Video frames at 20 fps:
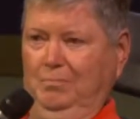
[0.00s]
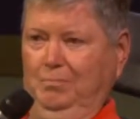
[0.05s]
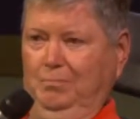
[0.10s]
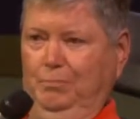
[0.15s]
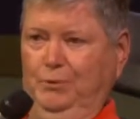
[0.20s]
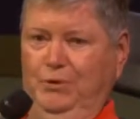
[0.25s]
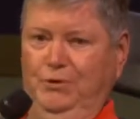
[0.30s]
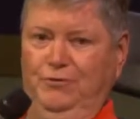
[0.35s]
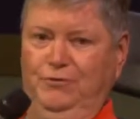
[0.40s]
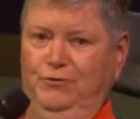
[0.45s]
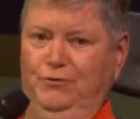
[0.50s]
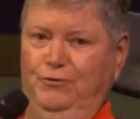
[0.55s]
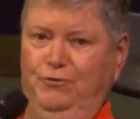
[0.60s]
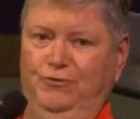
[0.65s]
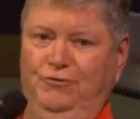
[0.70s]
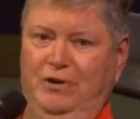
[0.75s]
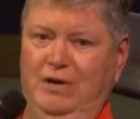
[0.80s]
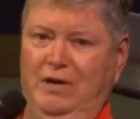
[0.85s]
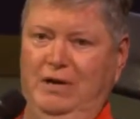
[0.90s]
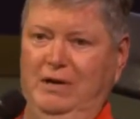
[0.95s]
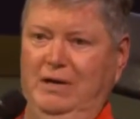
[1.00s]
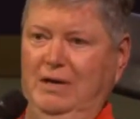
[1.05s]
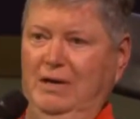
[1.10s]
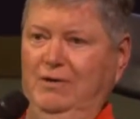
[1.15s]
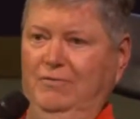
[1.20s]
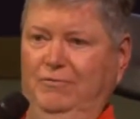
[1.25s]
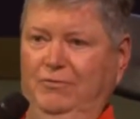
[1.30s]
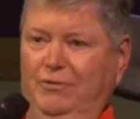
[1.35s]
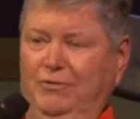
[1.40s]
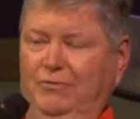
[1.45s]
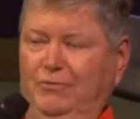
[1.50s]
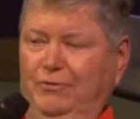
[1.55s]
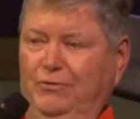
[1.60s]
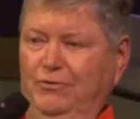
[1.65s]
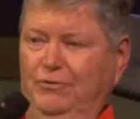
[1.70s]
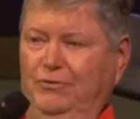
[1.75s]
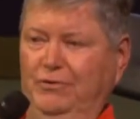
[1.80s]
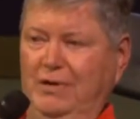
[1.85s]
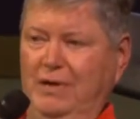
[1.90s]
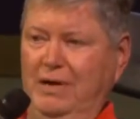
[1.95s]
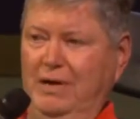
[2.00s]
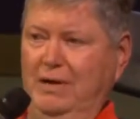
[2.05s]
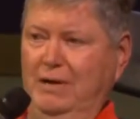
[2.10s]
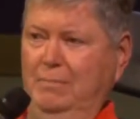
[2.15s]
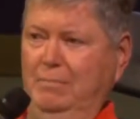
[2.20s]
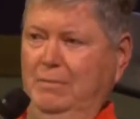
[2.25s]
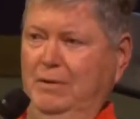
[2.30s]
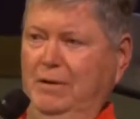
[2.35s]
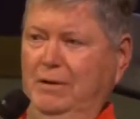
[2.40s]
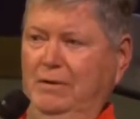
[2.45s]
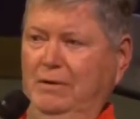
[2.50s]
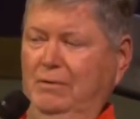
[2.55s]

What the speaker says: putting shoes on again for the first time